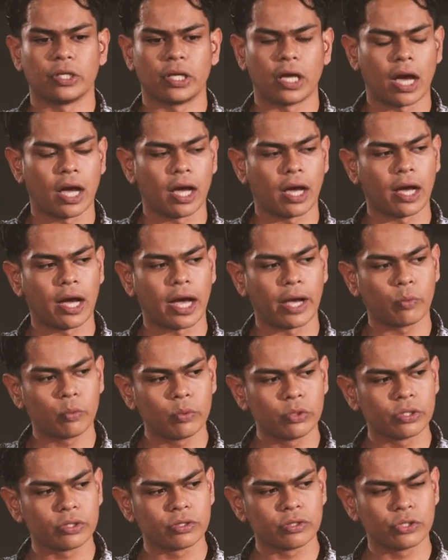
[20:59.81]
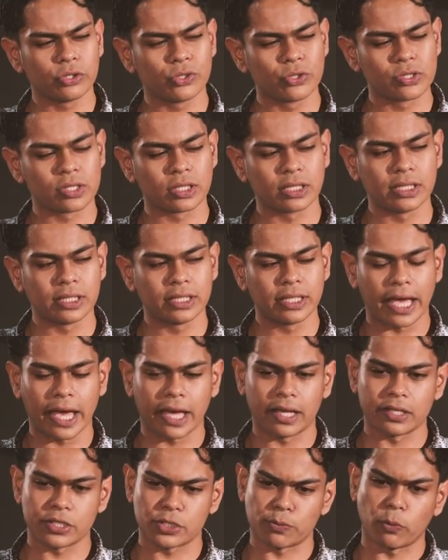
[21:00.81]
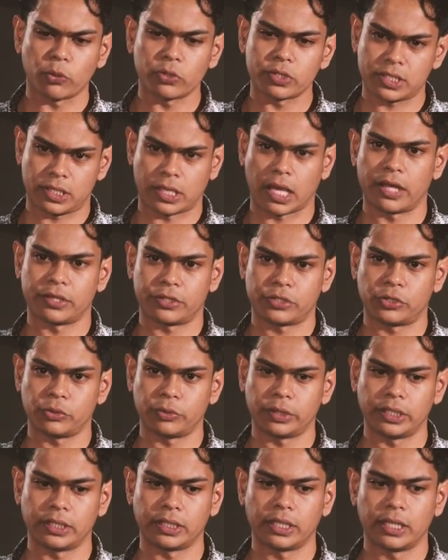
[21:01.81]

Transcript: So I, uh, I, would usually add a small starch to it.